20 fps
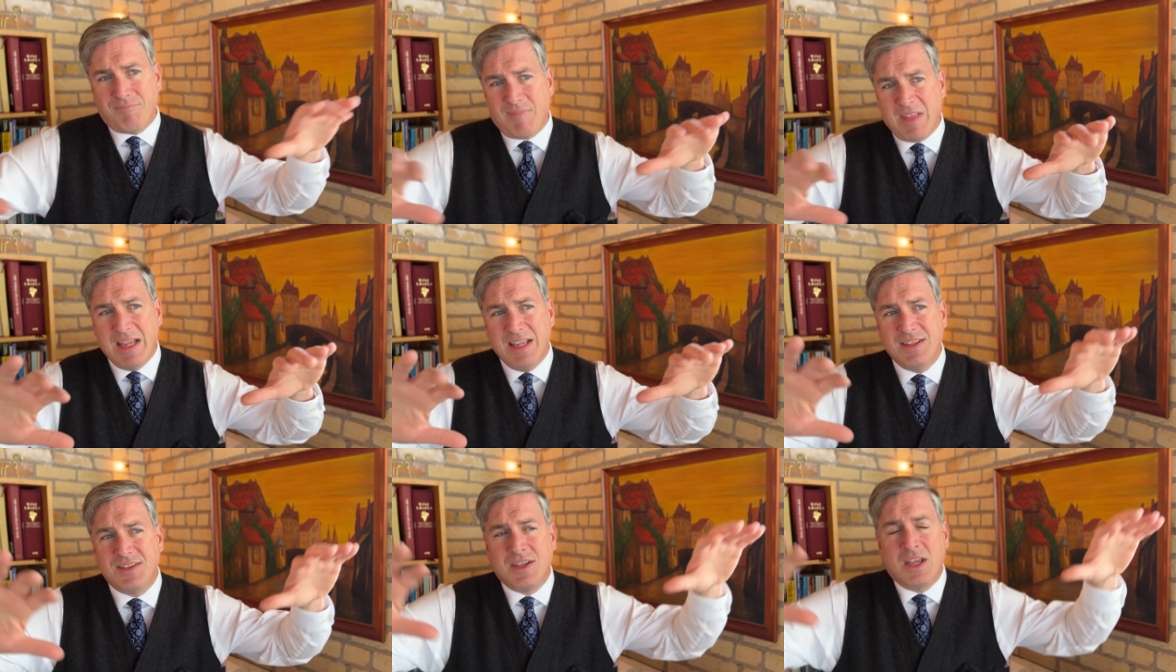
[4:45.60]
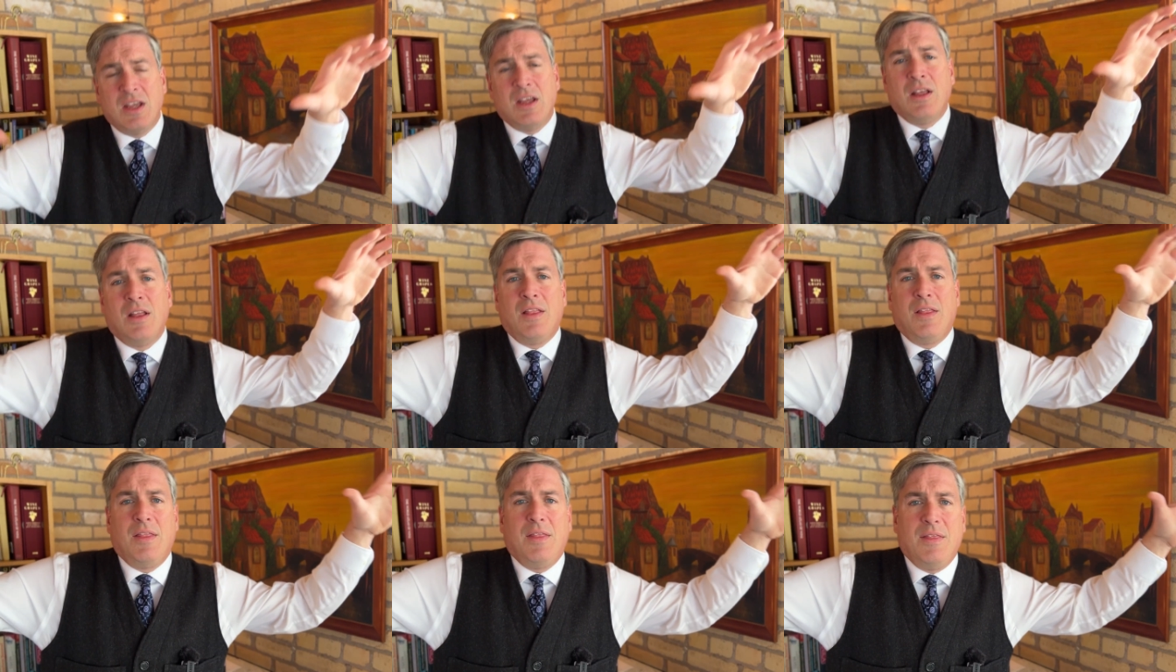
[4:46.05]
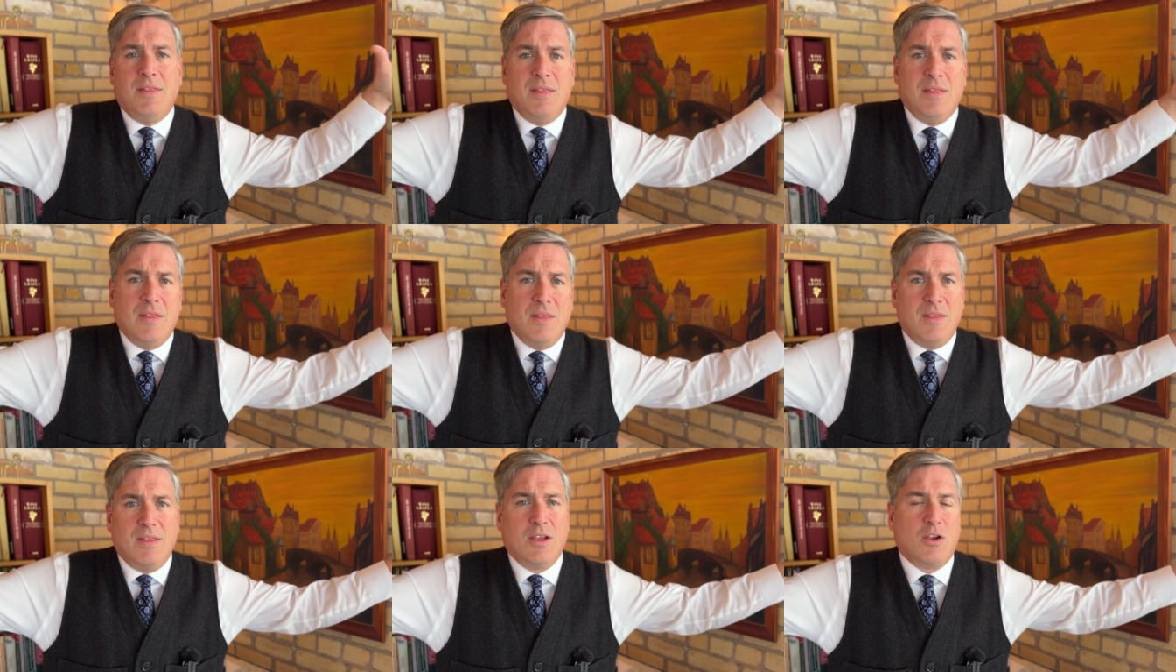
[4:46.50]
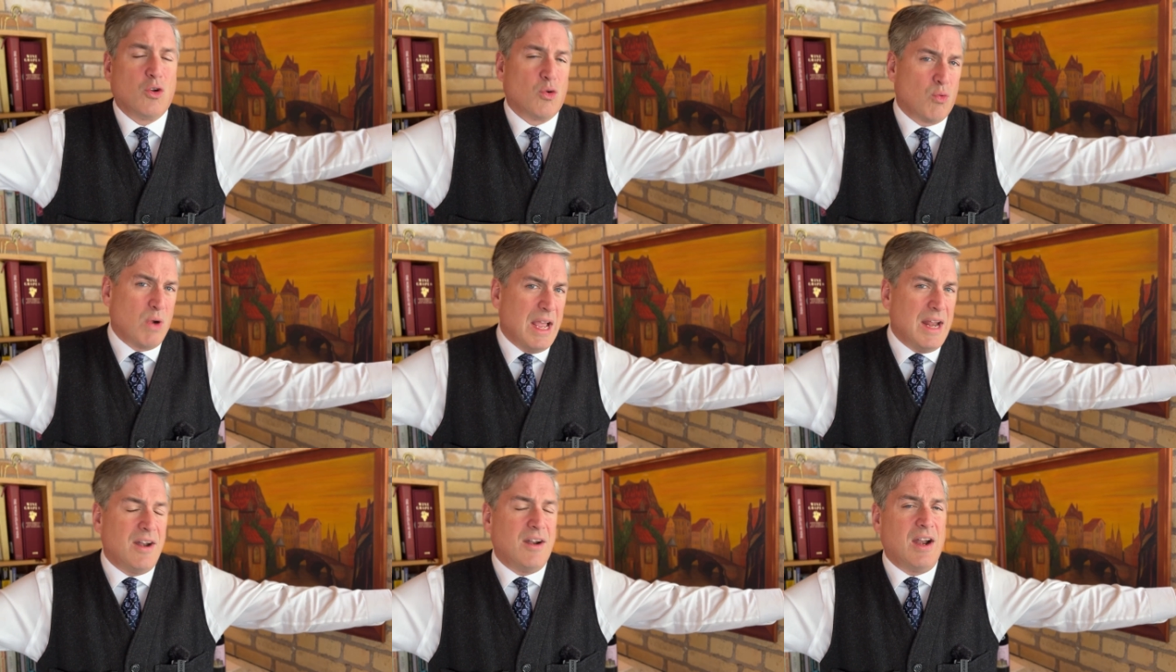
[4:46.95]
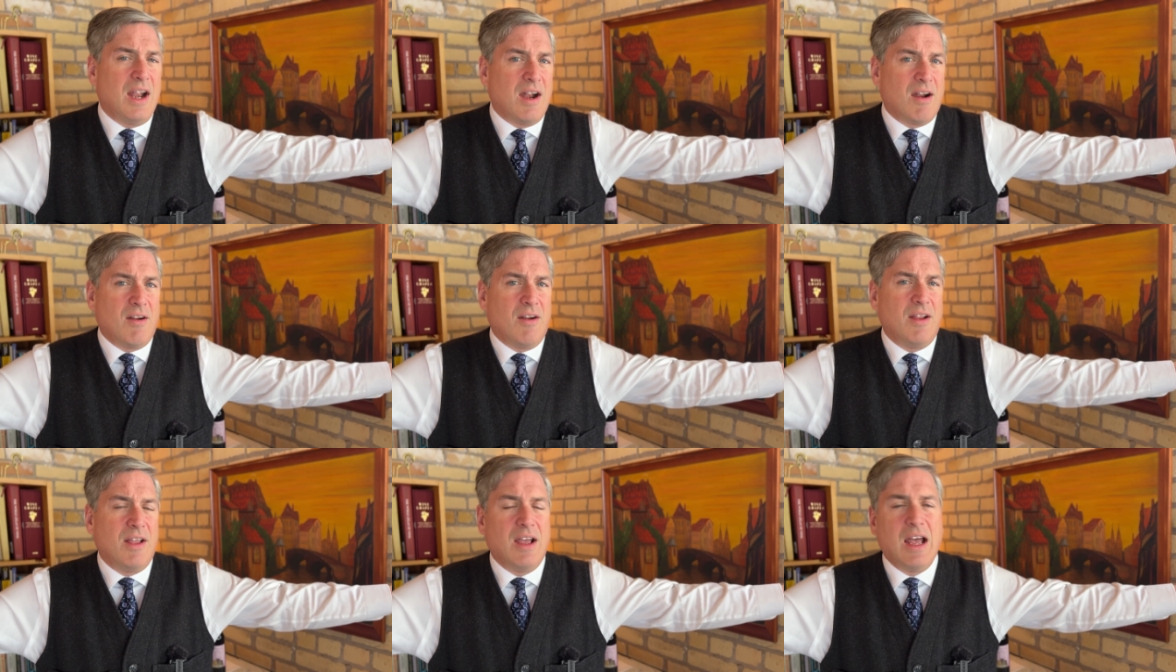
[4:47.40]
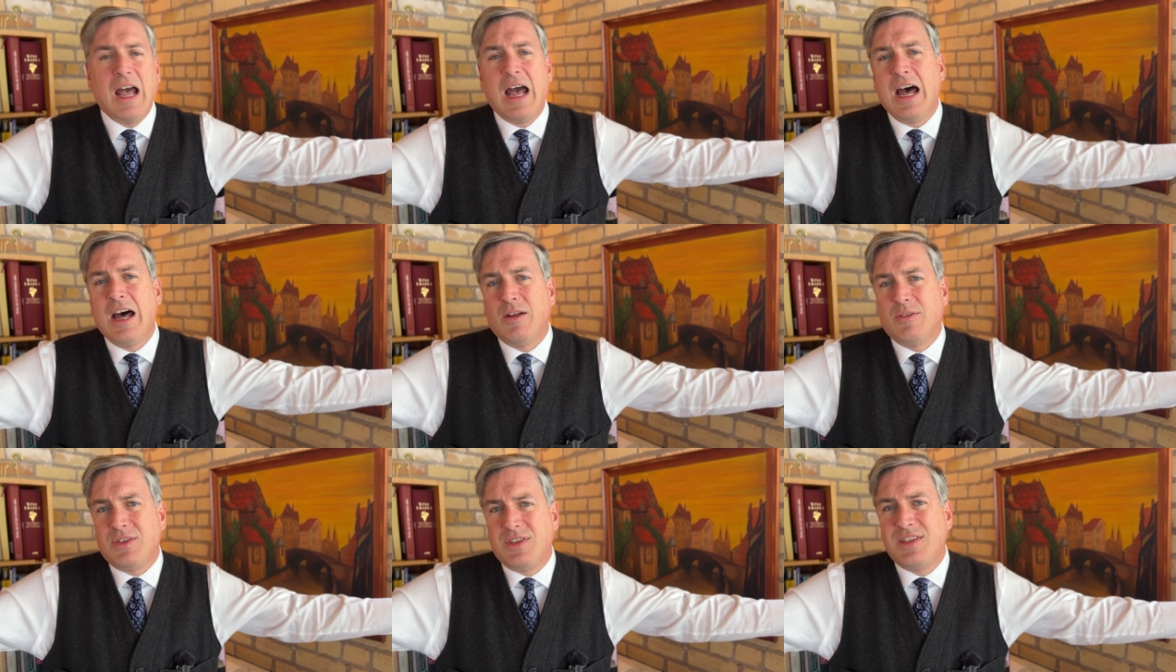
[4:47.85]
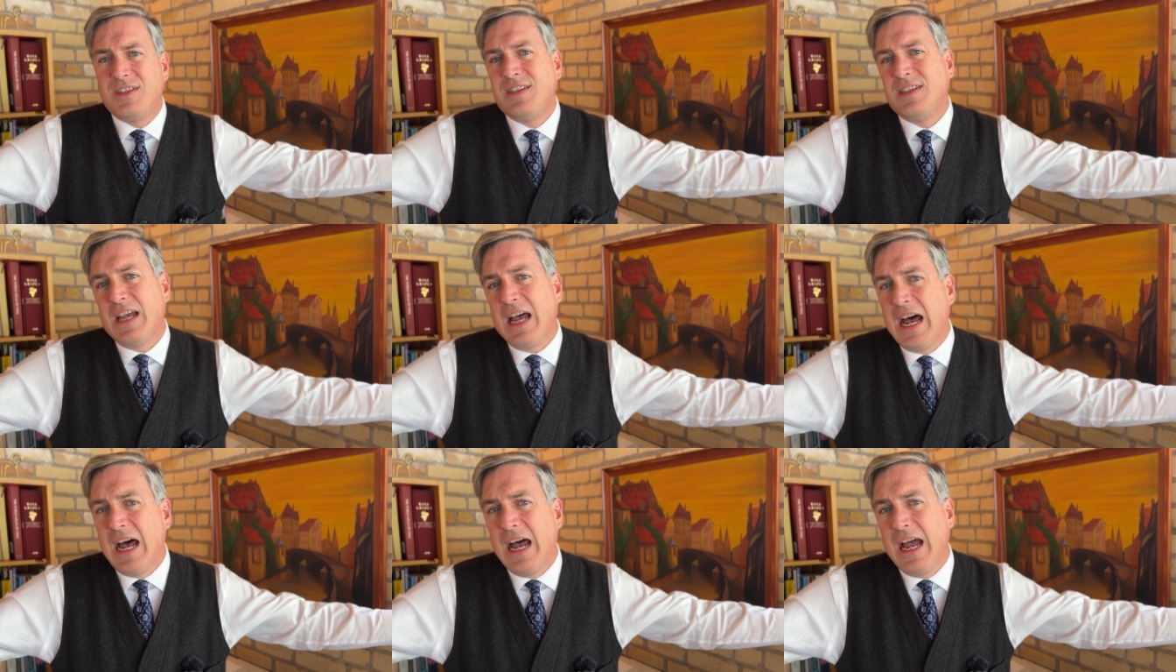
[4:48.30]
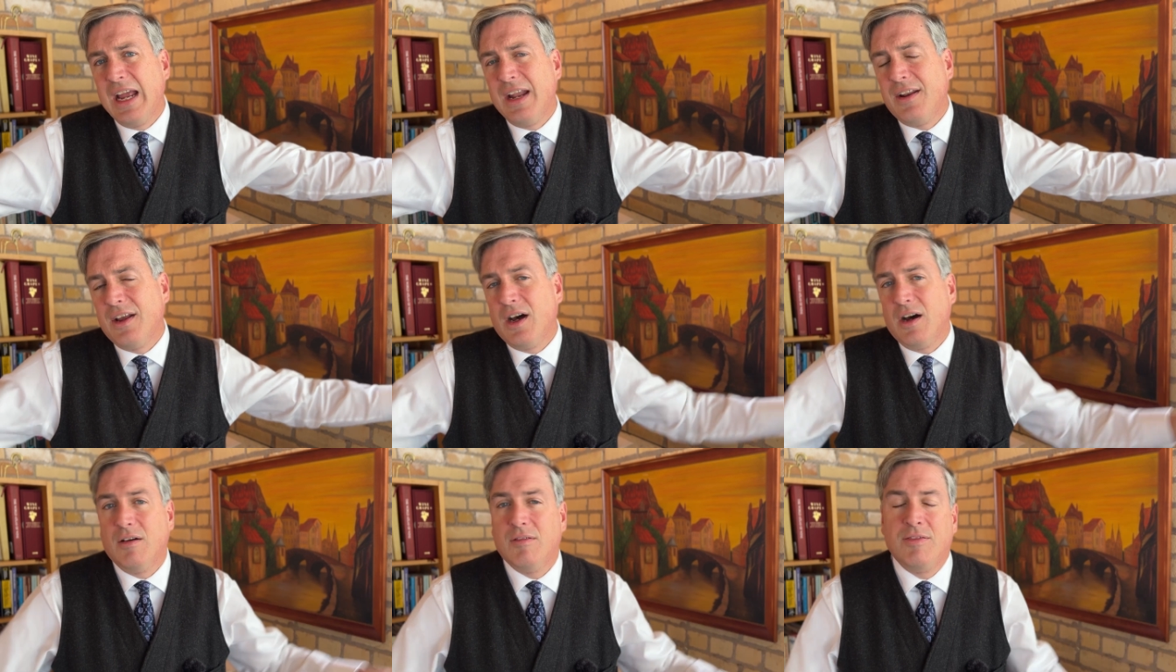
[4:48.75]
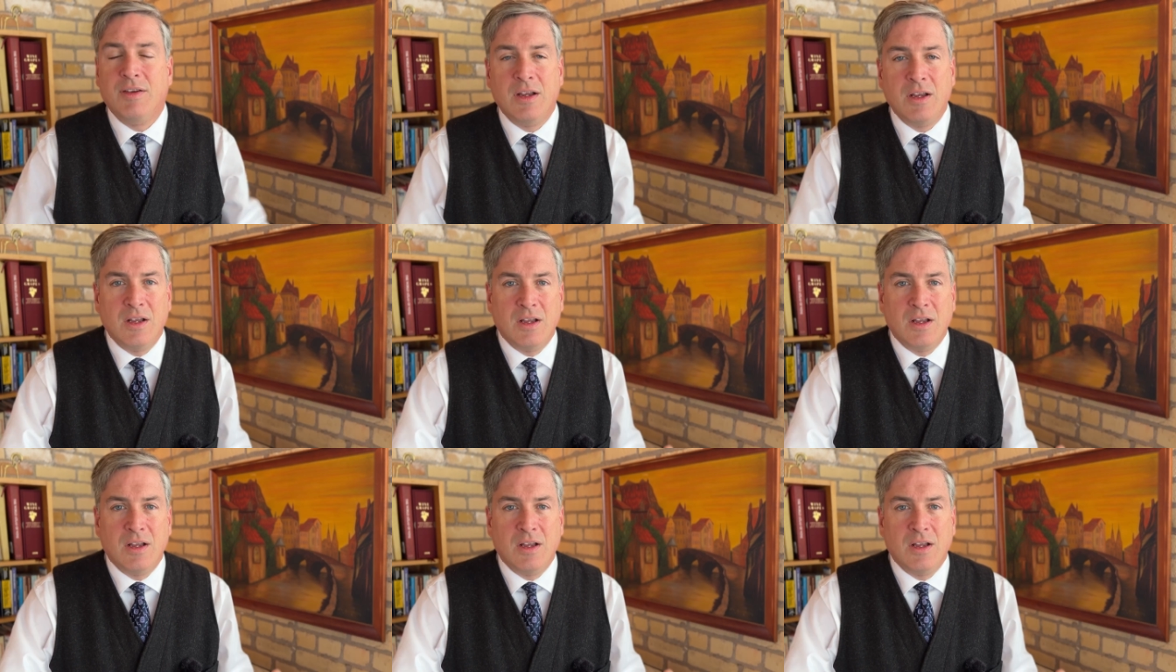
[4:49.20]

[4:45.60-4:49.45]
is the greater area outside of